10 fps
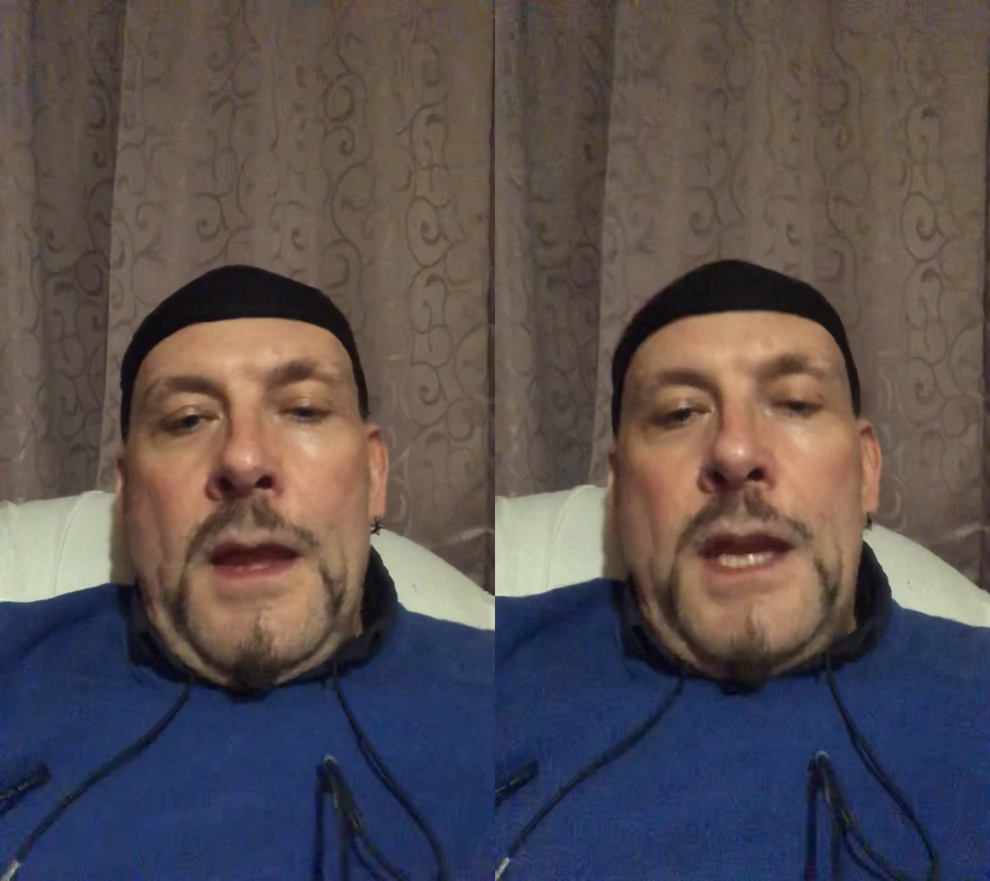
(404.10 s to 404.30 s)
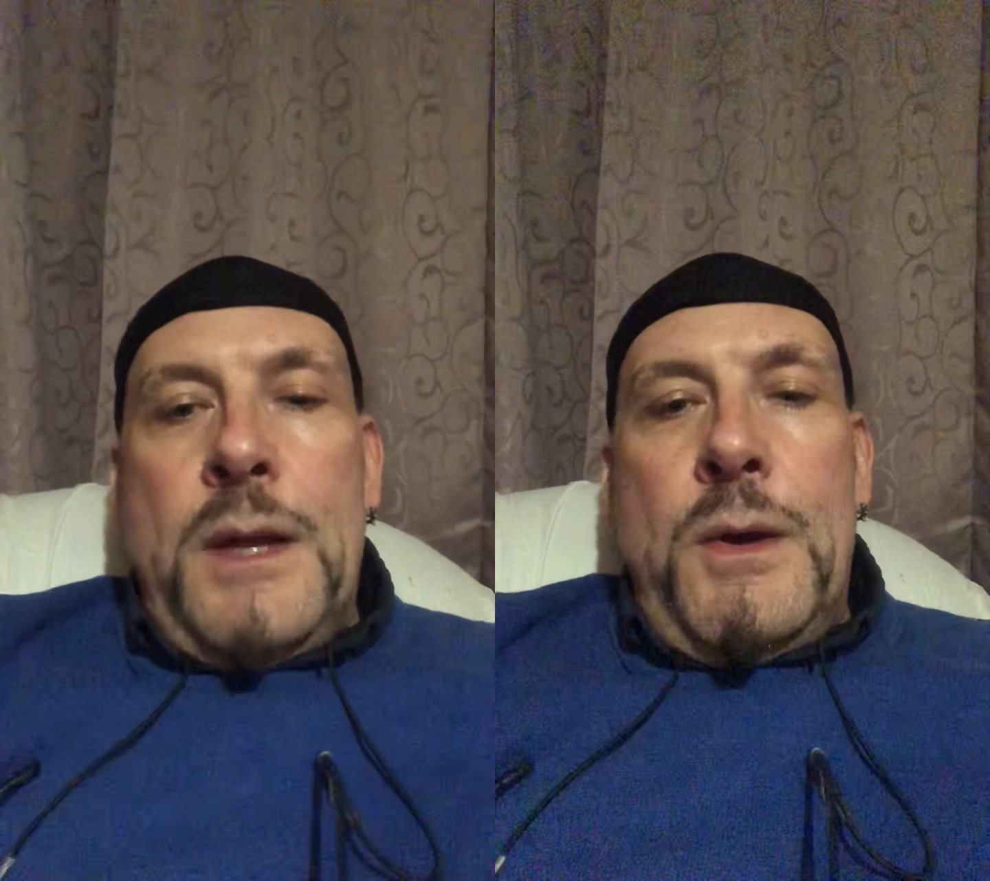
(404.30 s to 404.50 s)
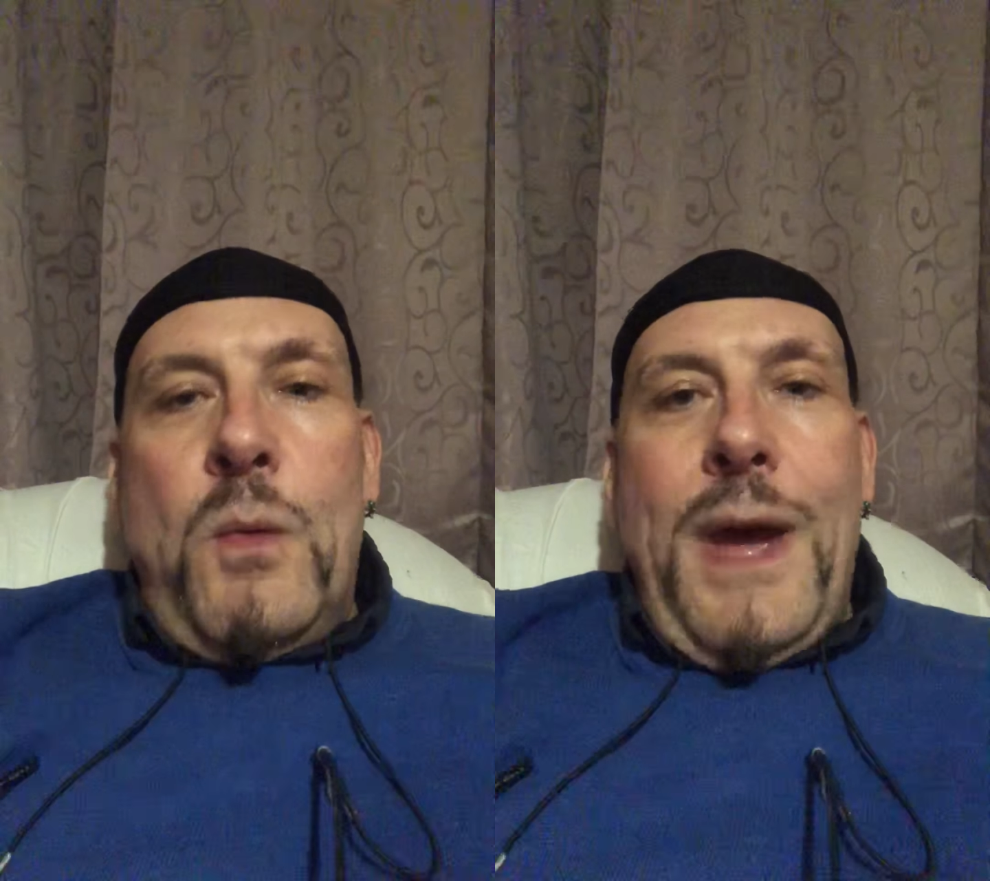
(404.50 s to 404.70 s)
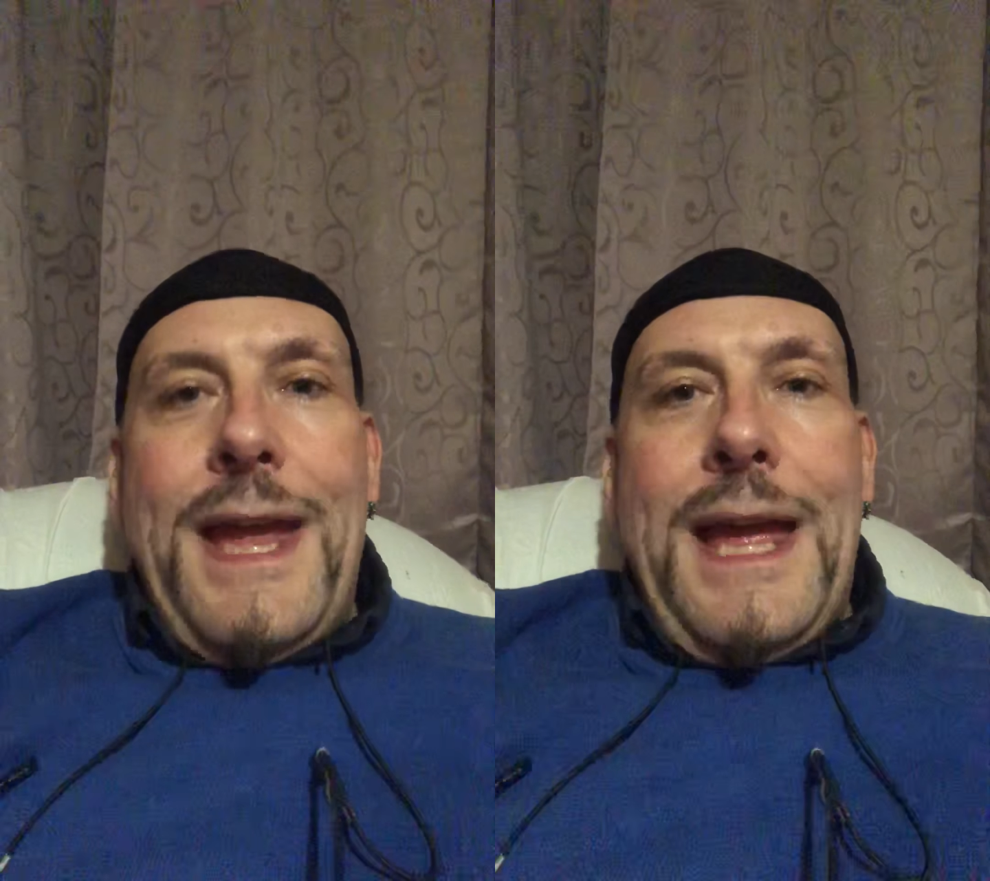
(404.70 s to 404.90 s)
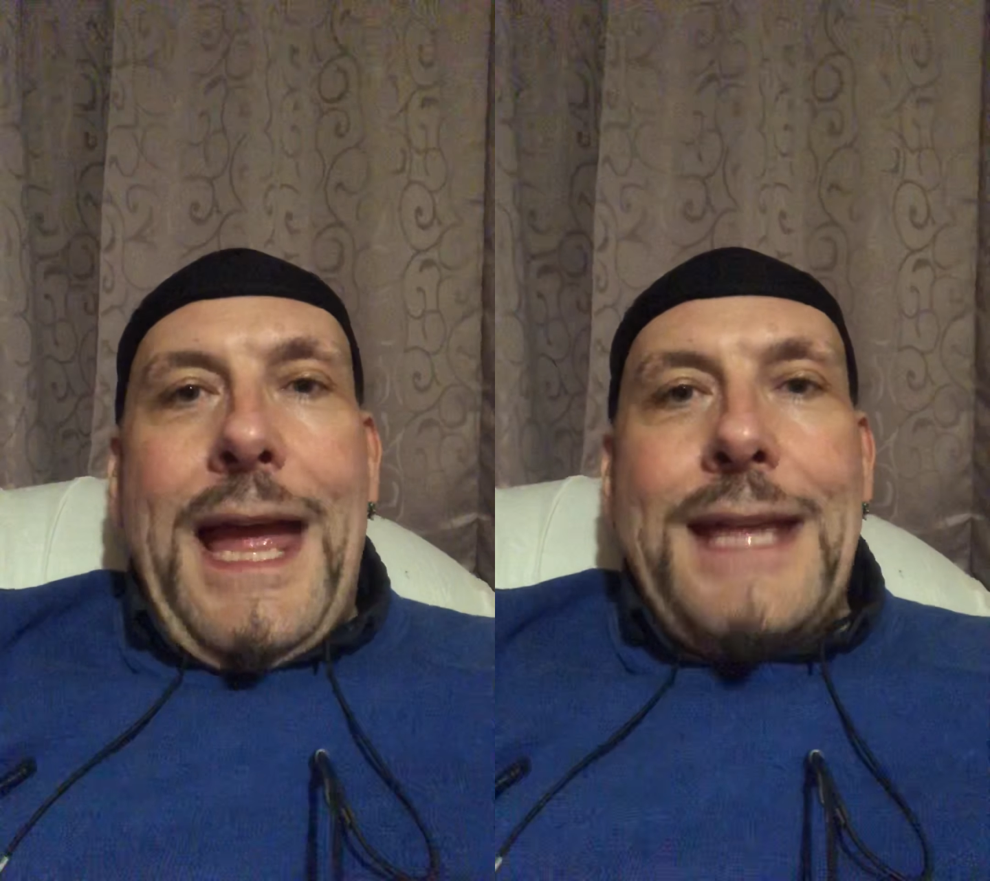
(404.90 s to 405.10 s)
in a
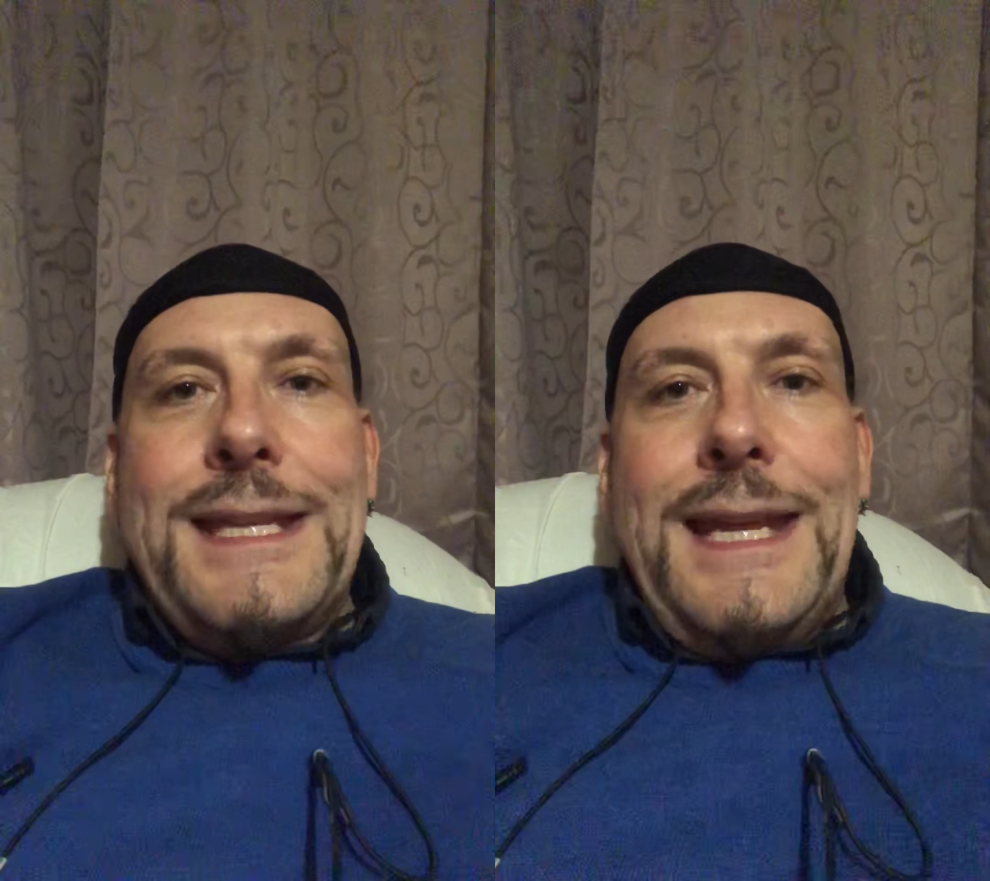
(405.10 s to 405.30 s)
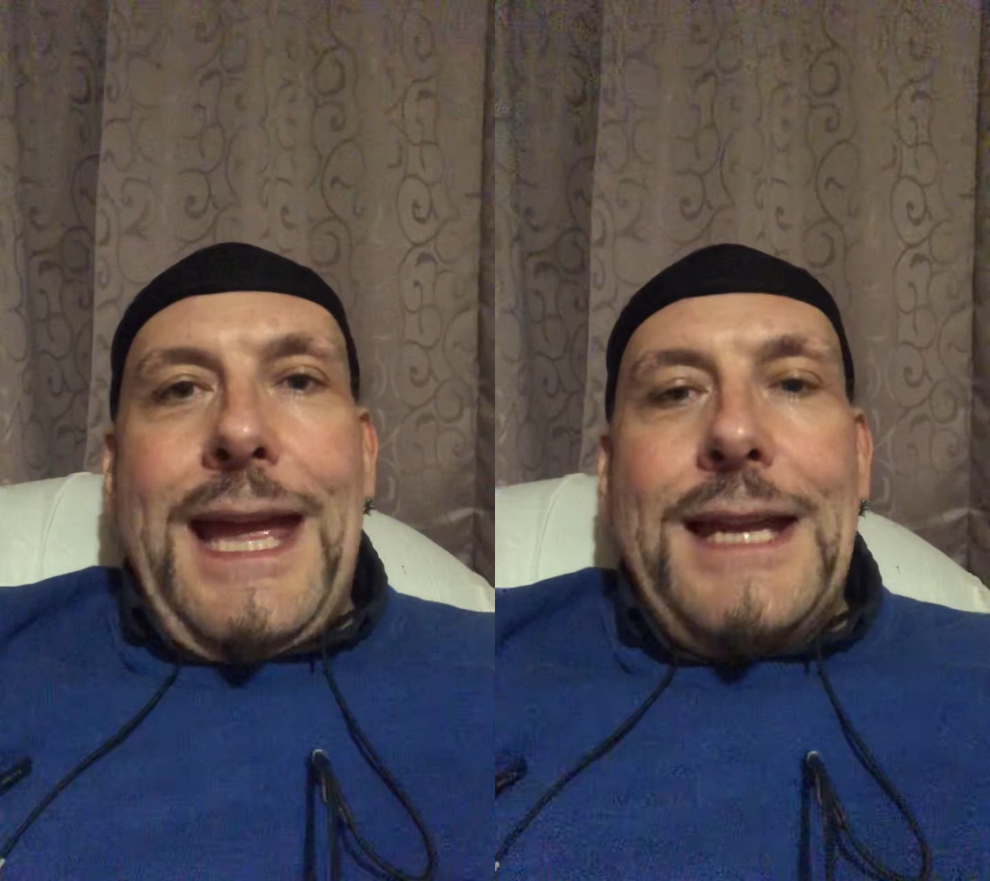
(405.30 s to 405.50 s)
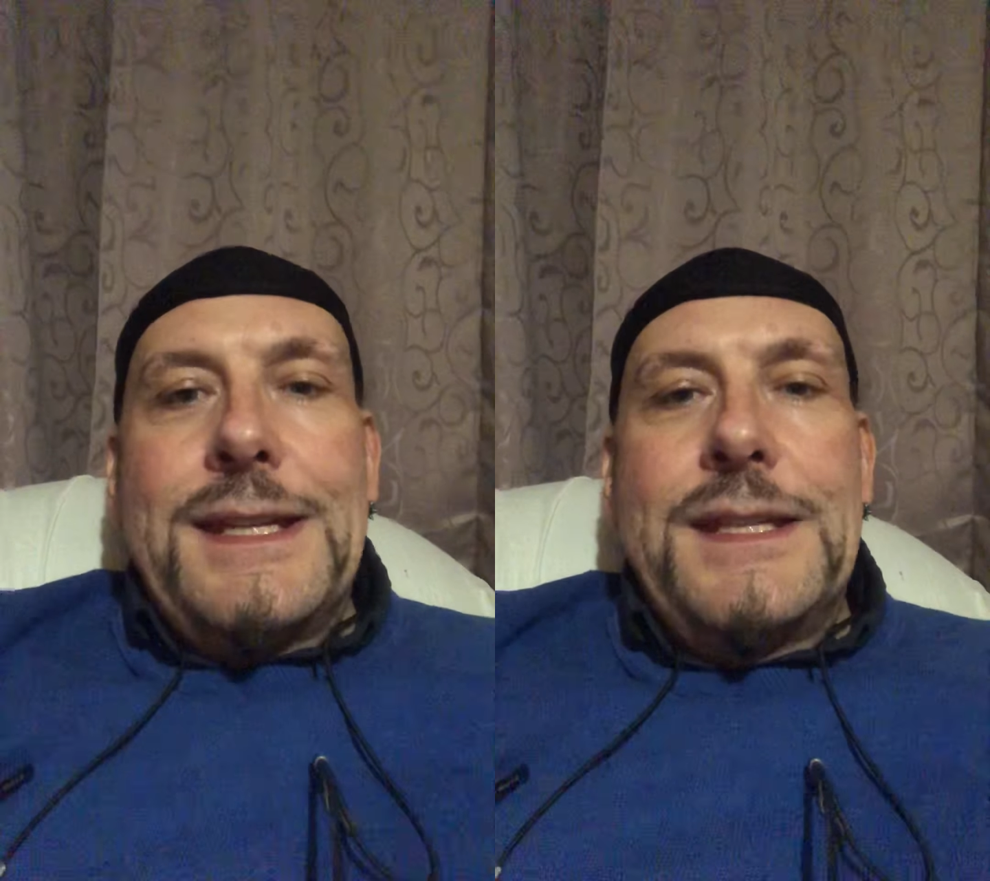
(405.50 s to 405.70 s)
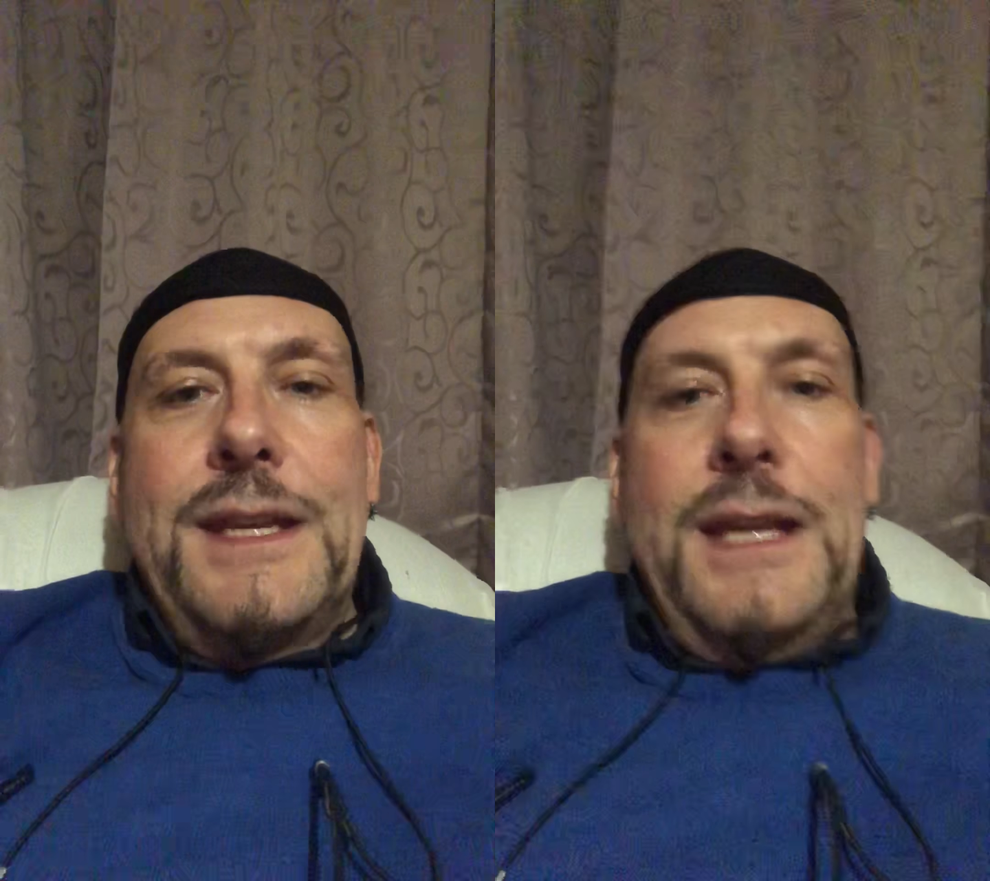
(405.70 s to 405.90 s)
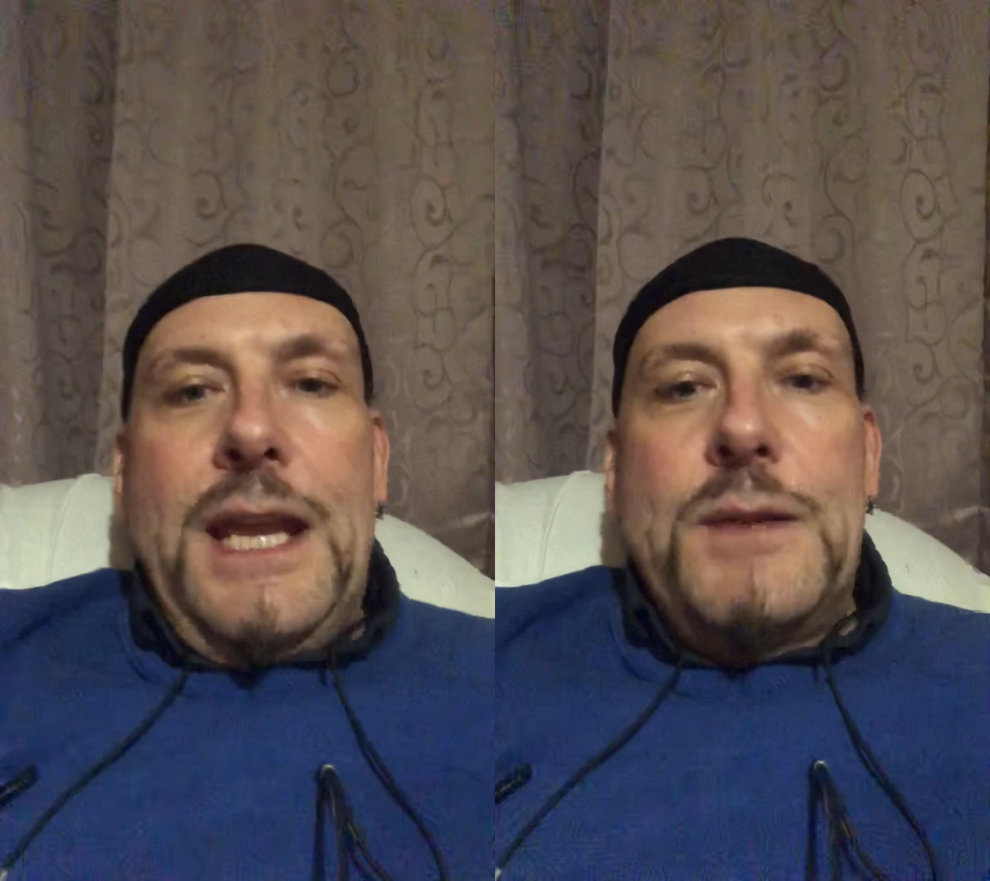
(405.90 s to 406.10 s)
way, at a
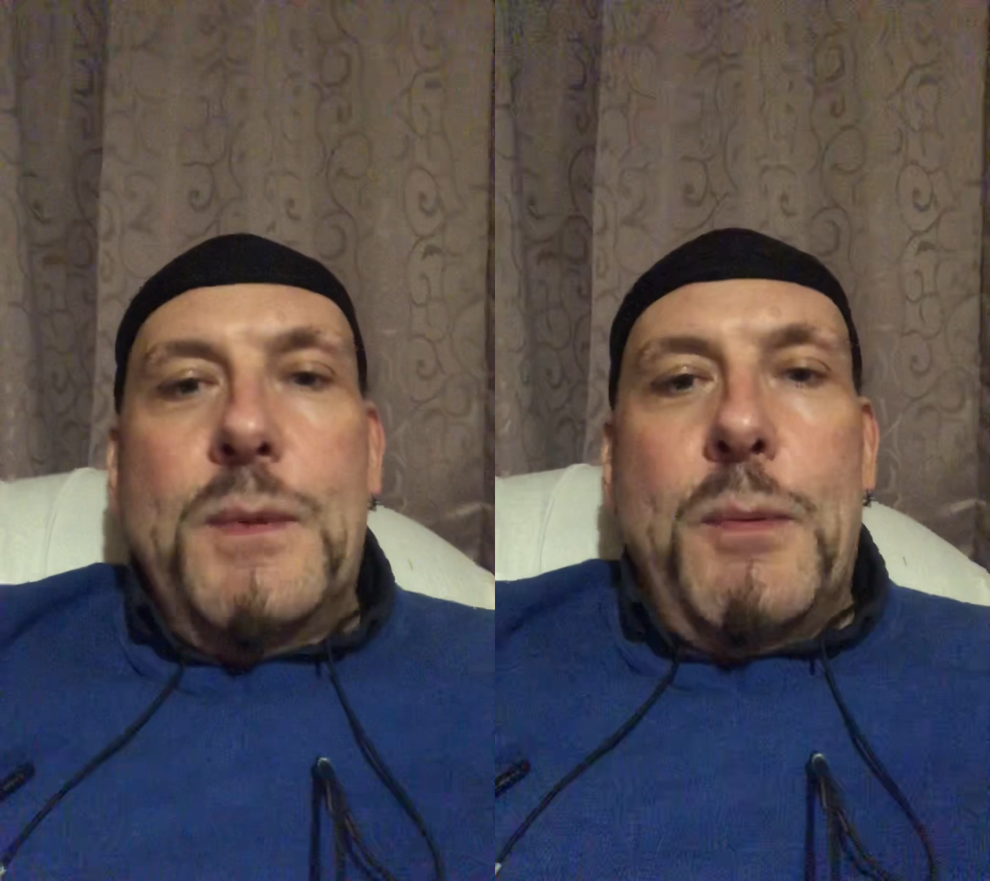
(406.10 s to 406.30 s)
certain age,